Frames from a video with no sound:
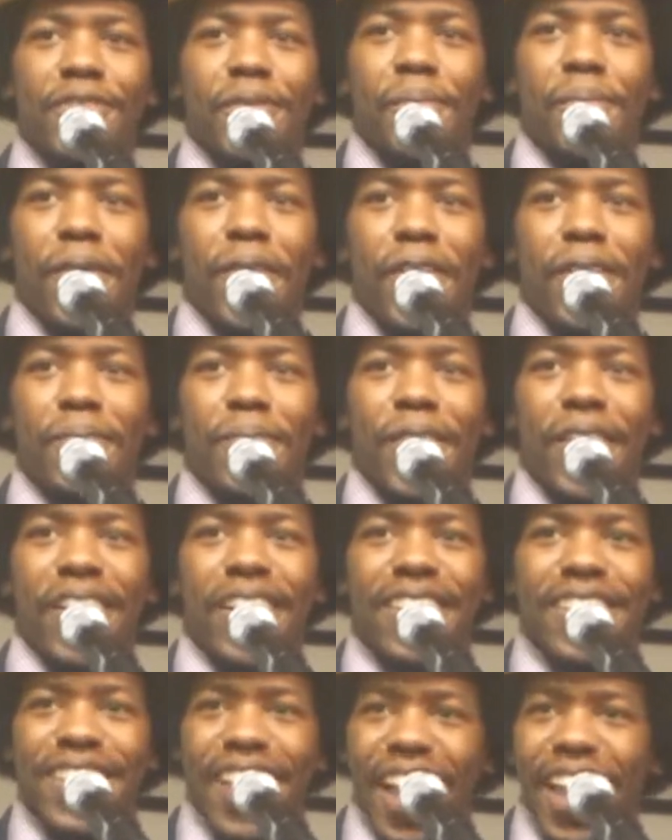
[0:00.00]
He from
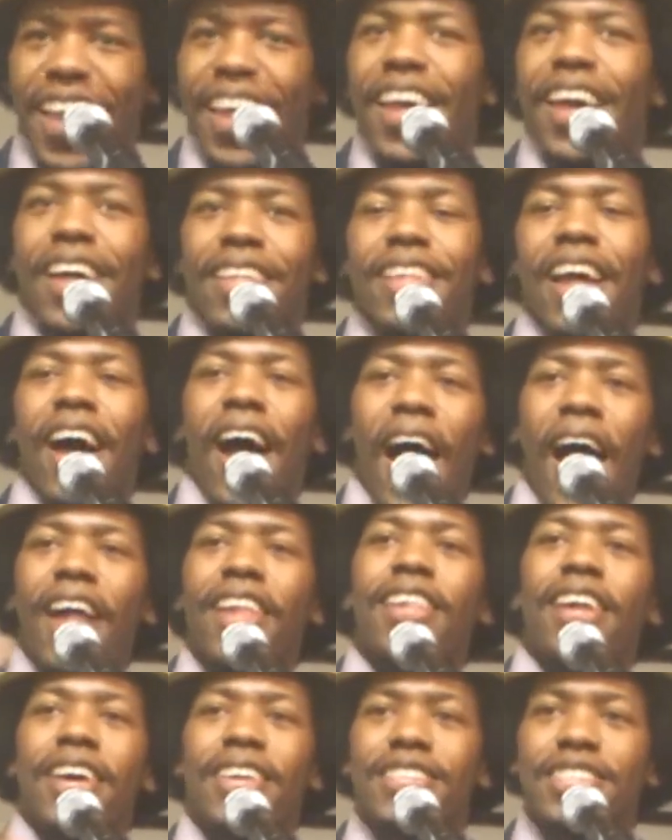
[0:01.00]
Baltimore. Like, nah,
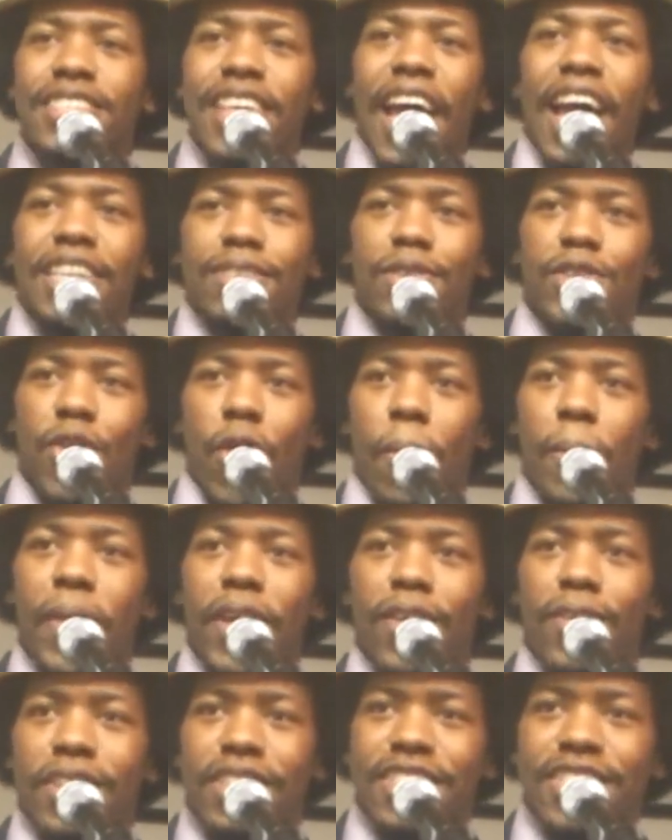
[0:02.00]
I, just ask him to do a
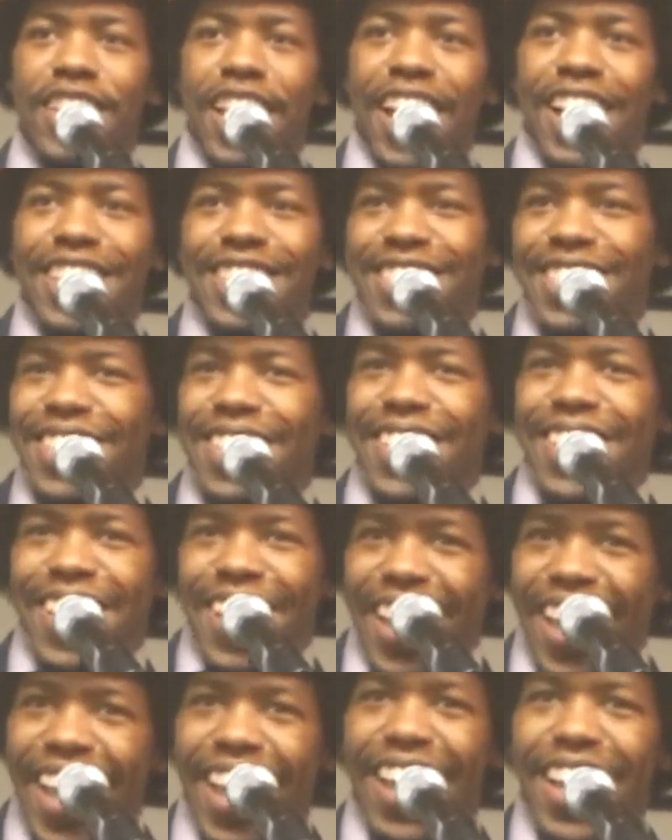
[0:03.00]
beat on his chest."
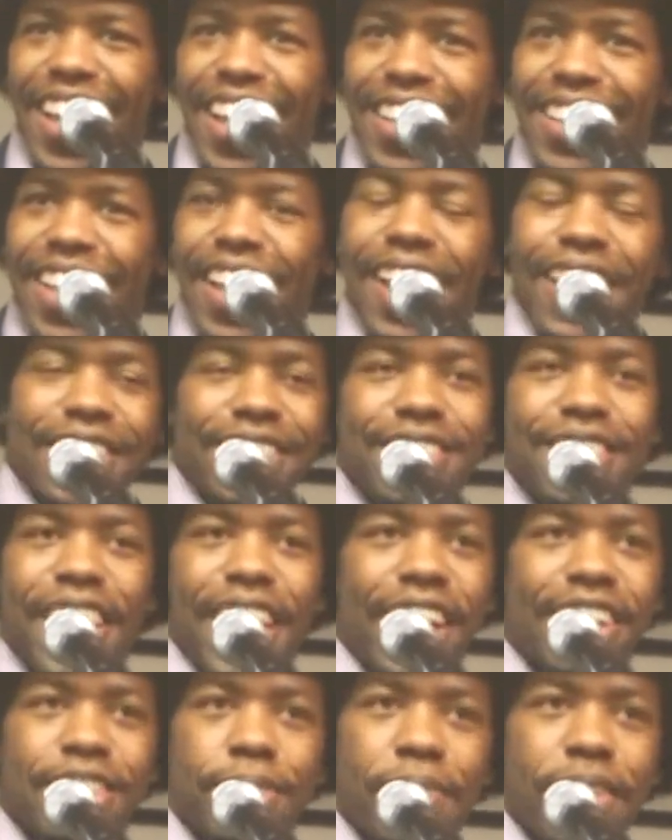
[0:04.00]
And then she
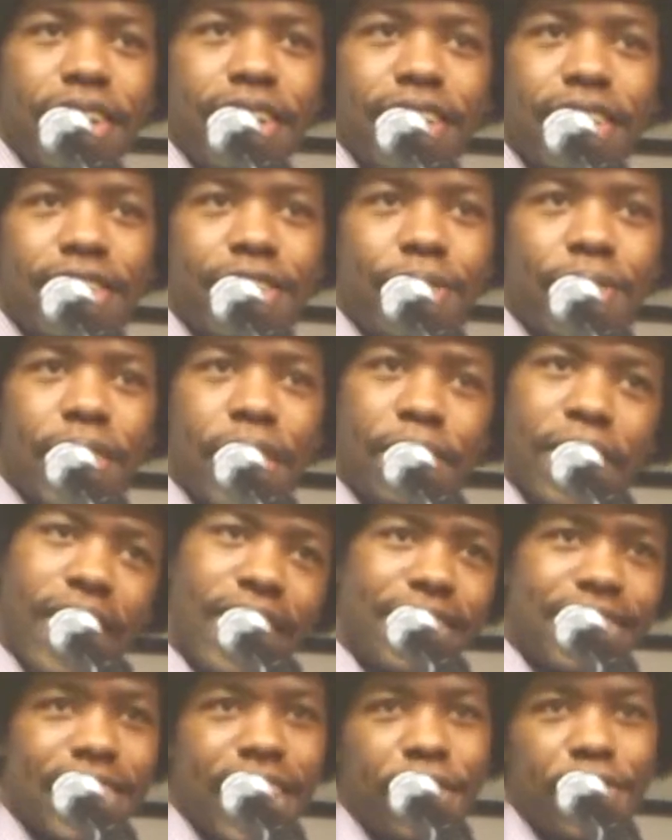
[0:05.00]
asked him, he couldn't do it. I'm
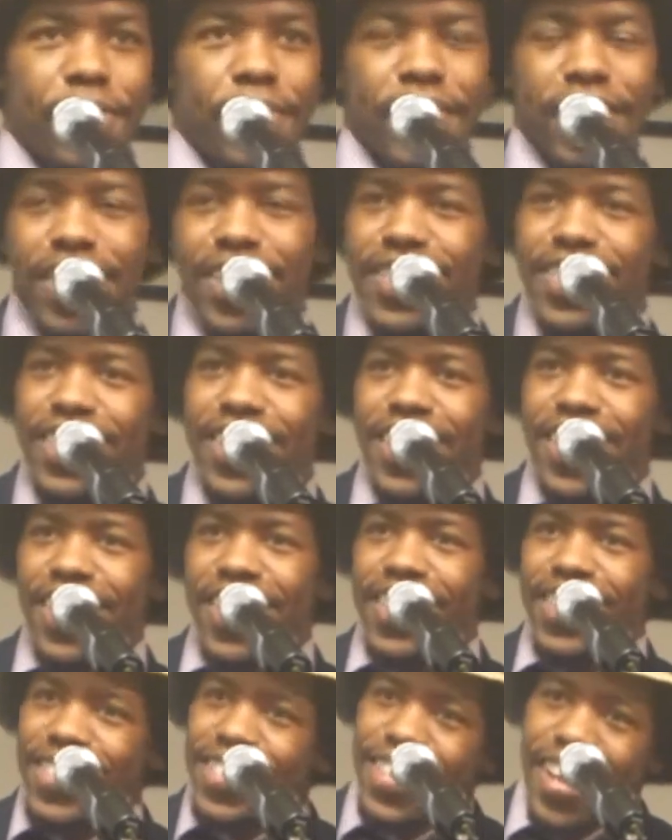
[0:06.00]
like, he's not from
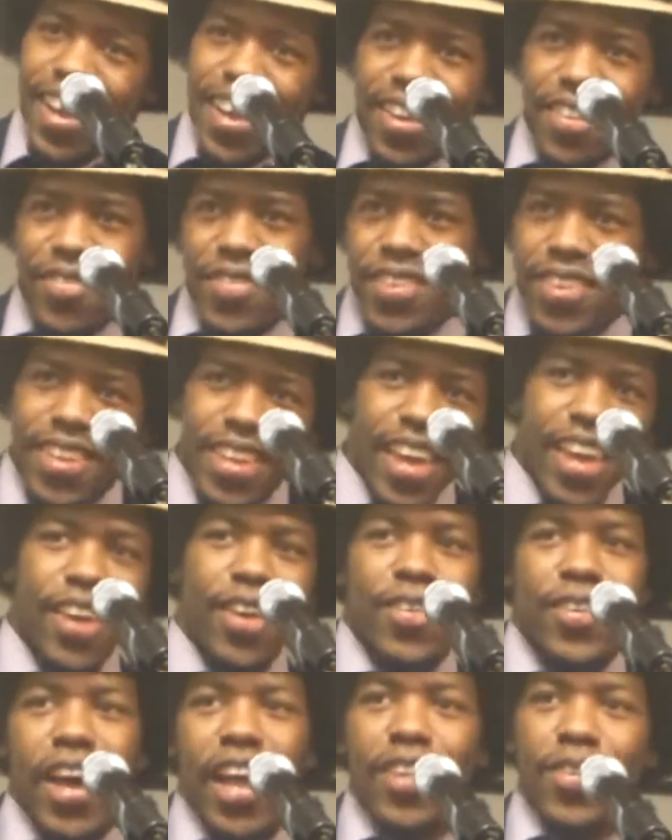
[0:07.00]
DC. He's not, he
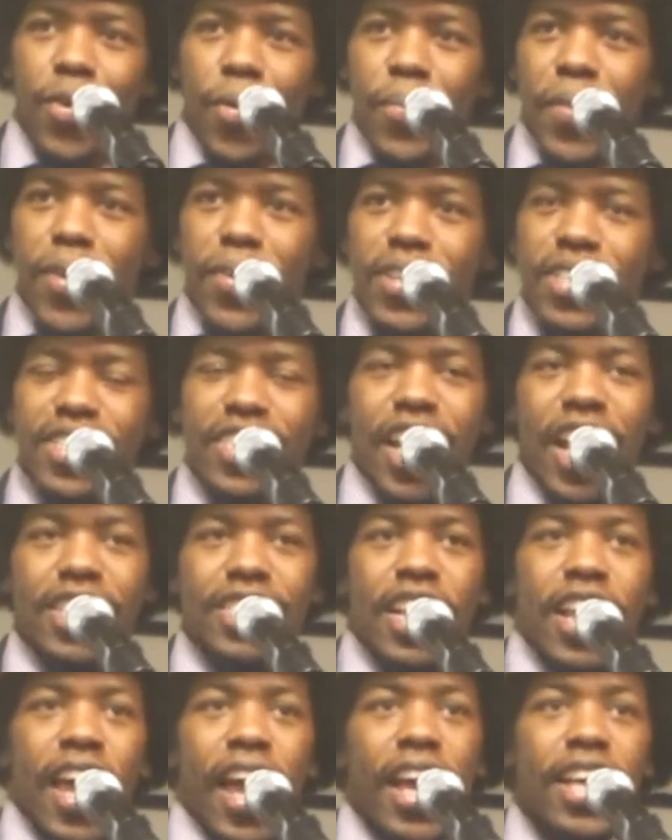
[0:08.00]
don't know how to do it, be on his
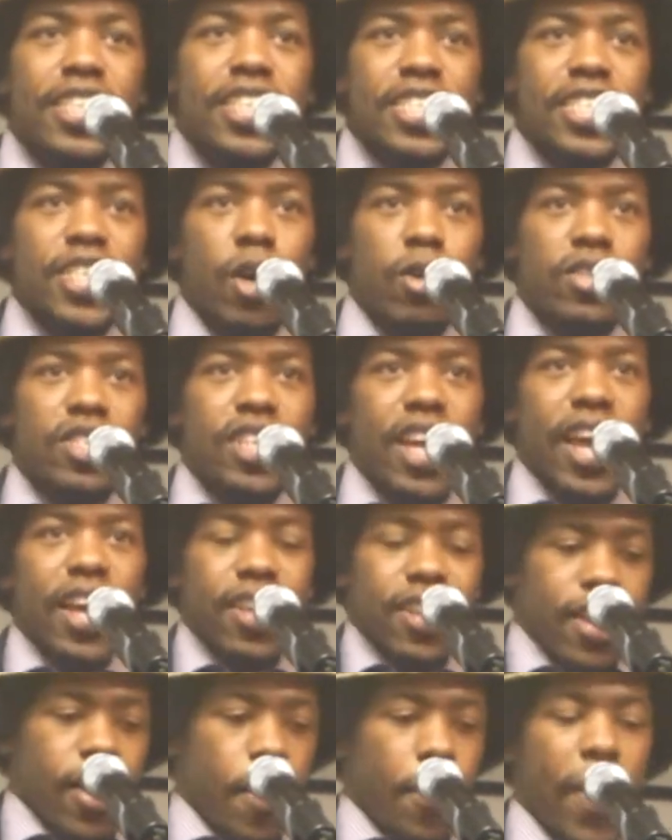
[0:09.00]
chest. And then so
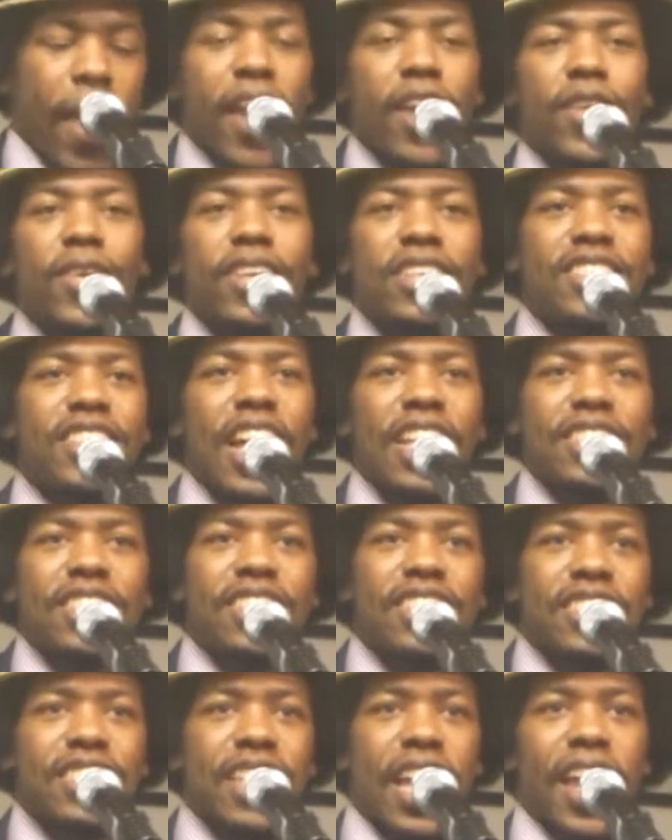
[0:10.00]
chat, banging on the chest
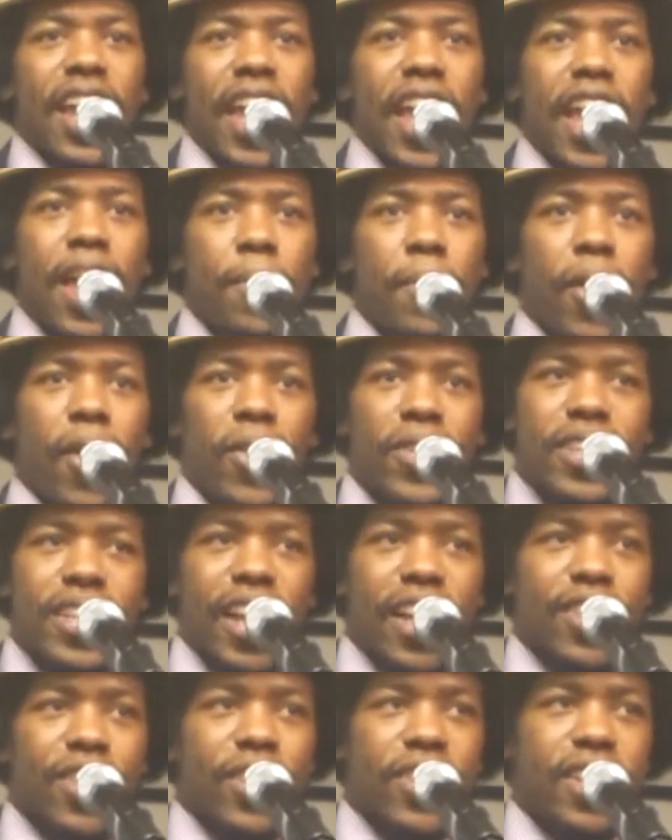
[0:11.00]
is just like hambone. then
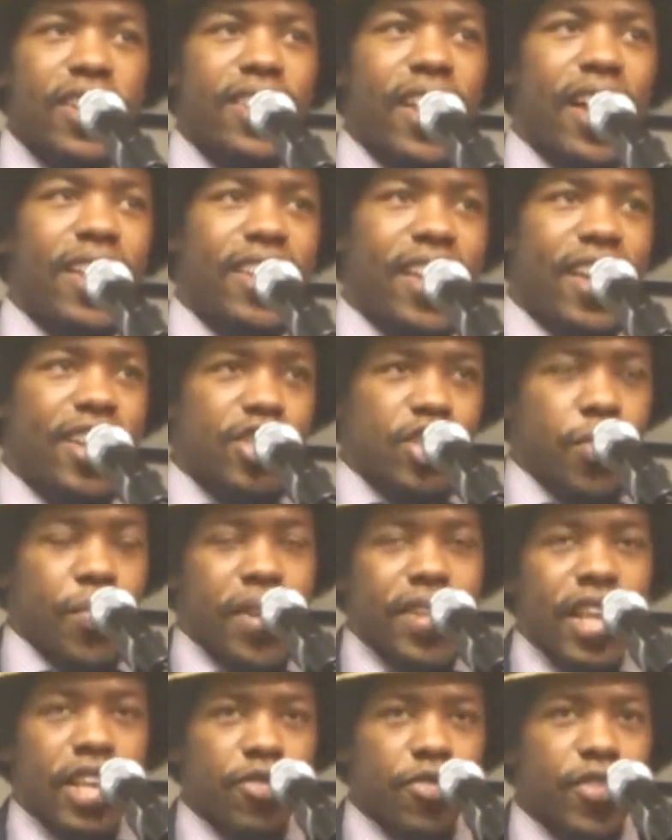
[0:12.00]
I learned another
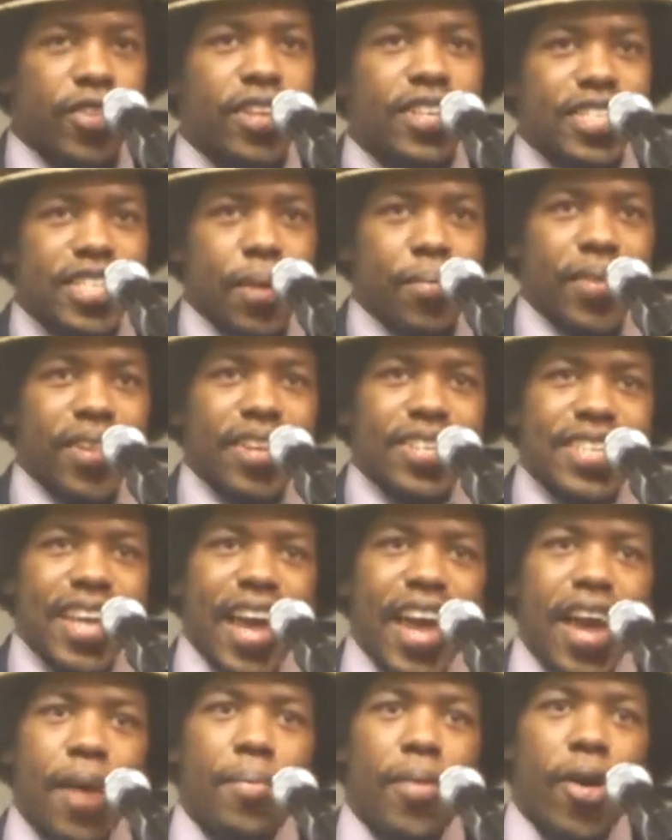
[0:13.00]
instrument that's really similar to
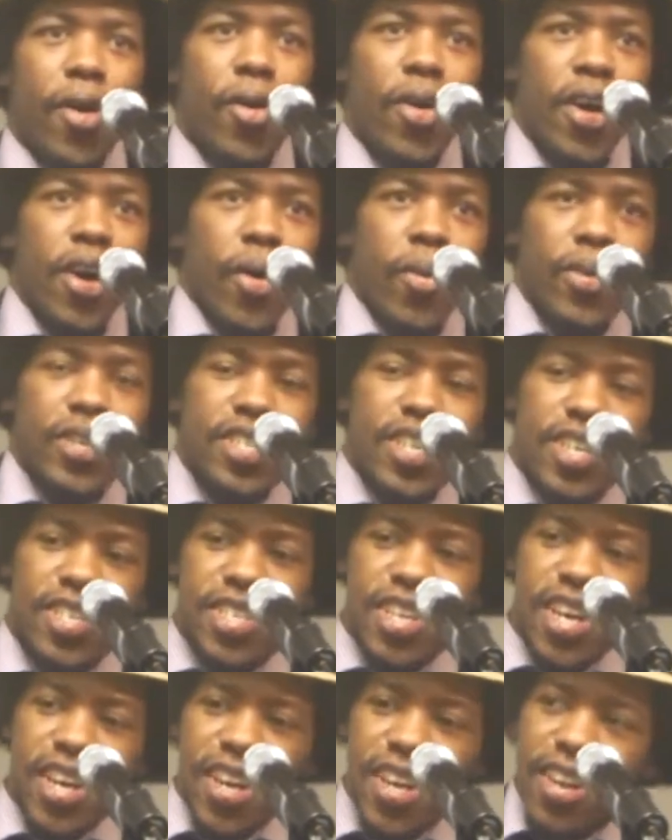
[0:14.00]
hambone, which is
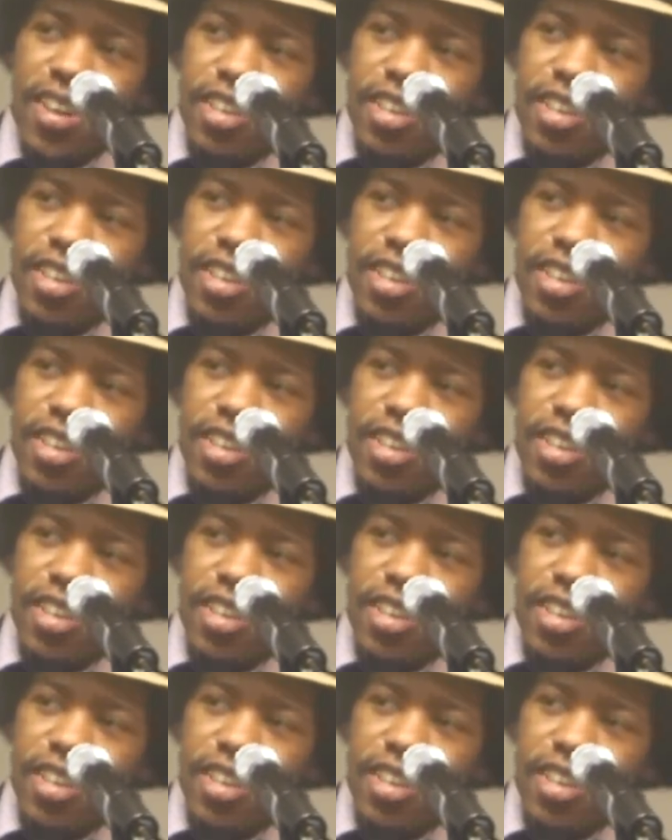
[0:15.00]
the